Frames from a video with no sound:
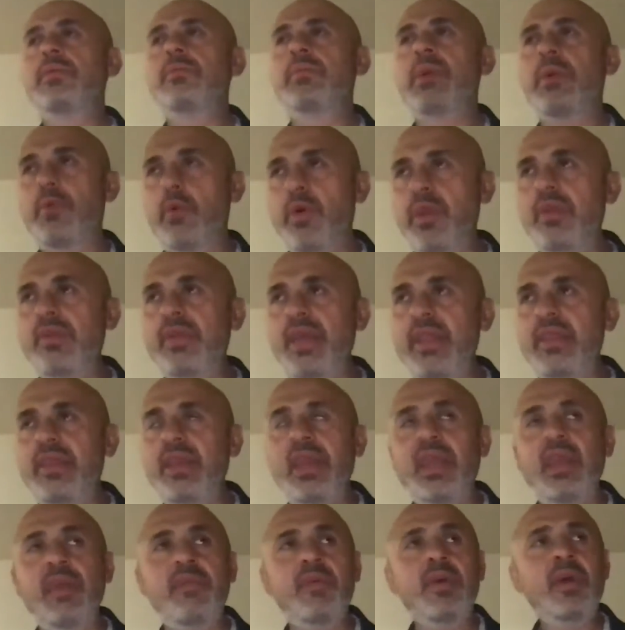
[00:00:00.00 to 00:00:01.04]
Remember what he said to
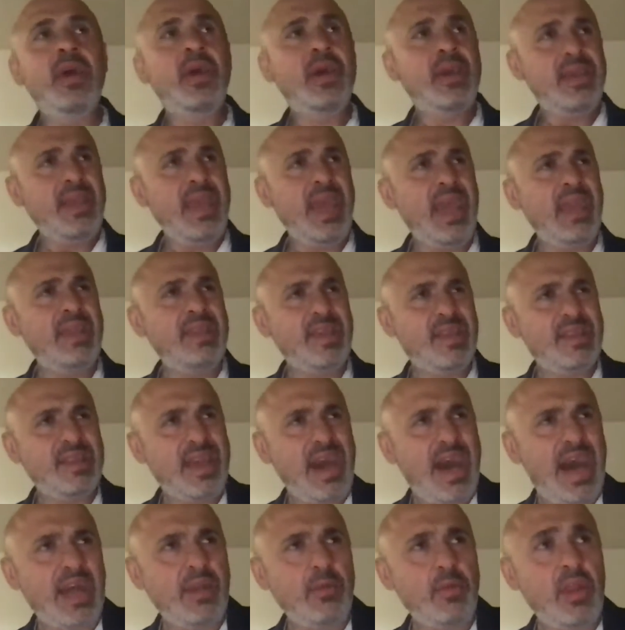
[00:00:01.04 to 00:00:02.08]
Eve? Yeah, did
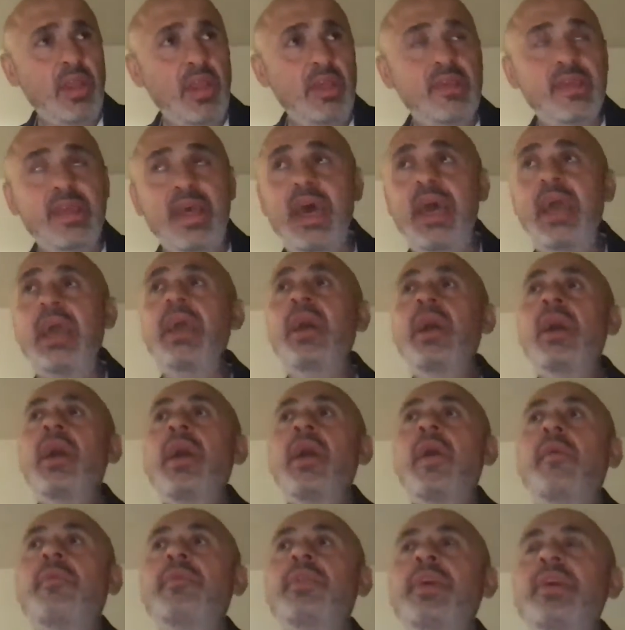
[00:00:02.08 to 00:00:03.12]
God really say?
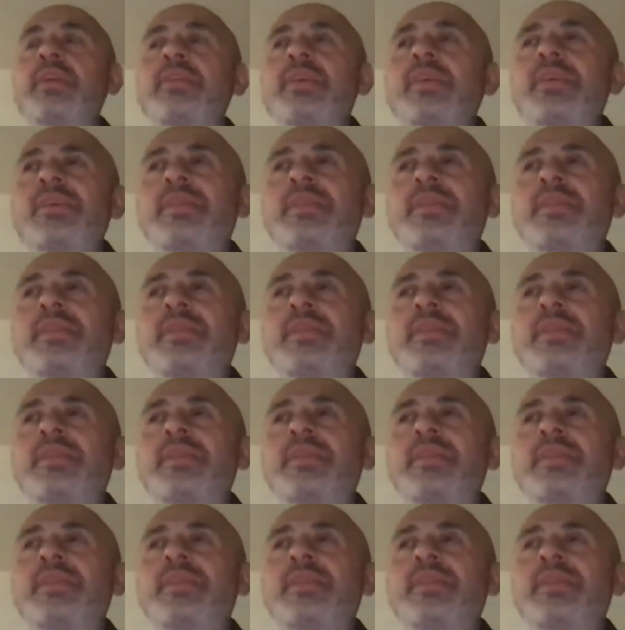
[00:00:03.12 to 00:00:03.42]
This